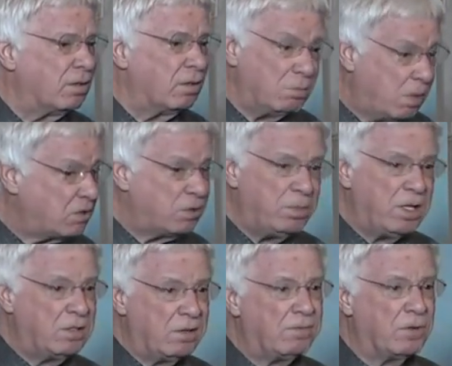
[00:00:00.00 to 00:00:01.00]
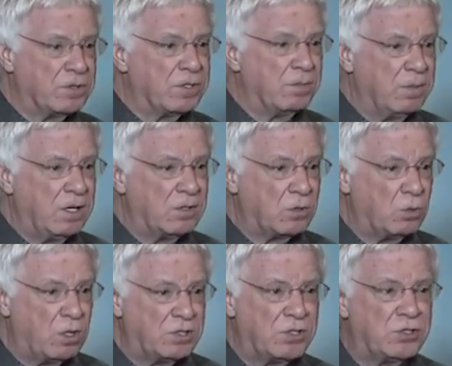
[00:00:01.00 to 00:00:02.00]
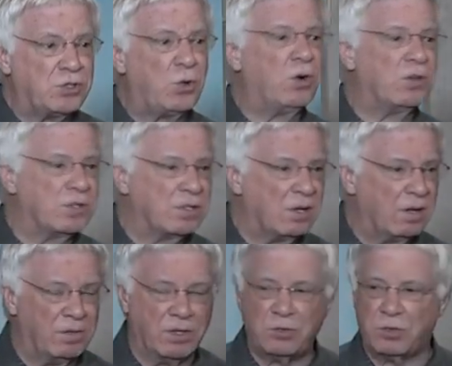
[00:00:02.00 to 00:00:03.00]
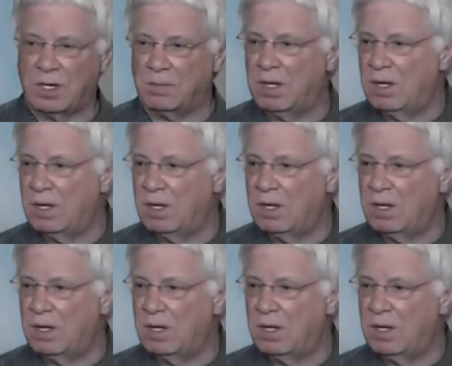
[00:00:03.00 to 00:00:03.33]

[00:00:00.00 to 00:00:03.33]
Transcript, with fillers: It makes a big difference to me as to what's the source of the dream.